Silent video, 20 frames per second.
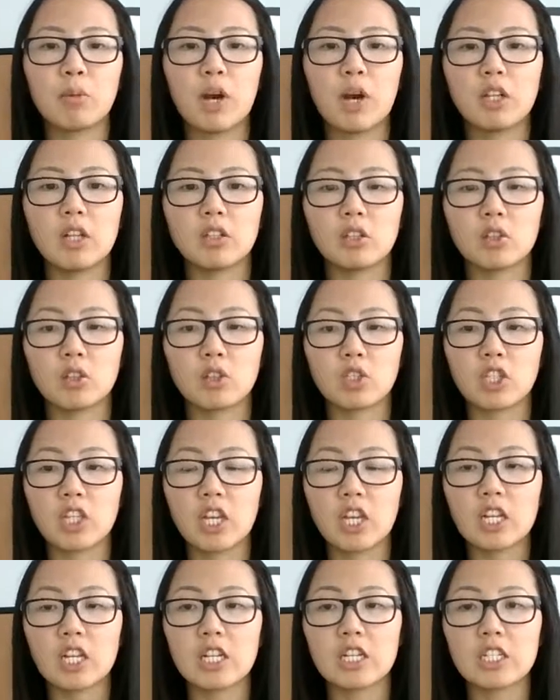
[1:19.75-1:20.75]
But to
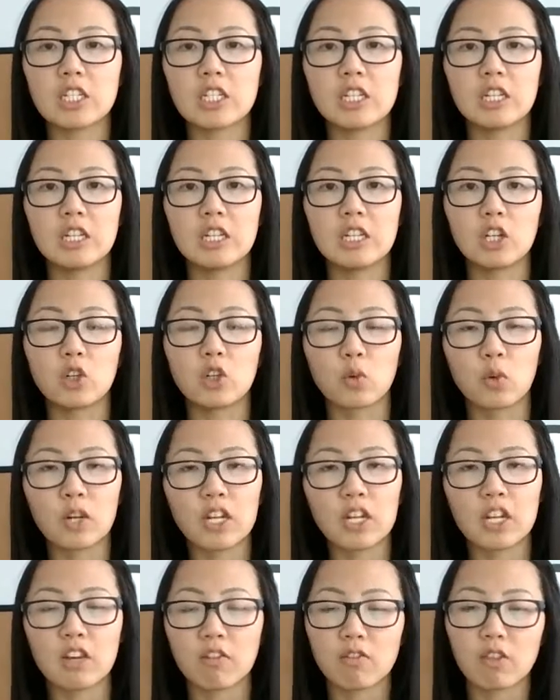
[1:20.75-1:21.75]
get into the
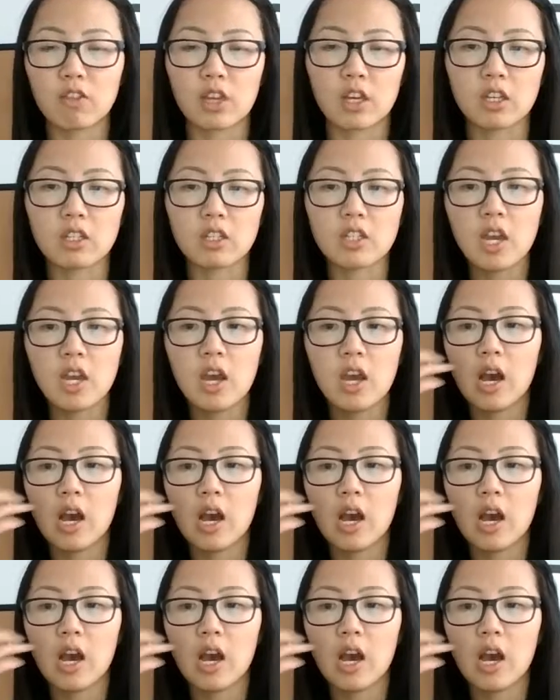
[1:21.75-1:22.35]
nitty-gritty of things,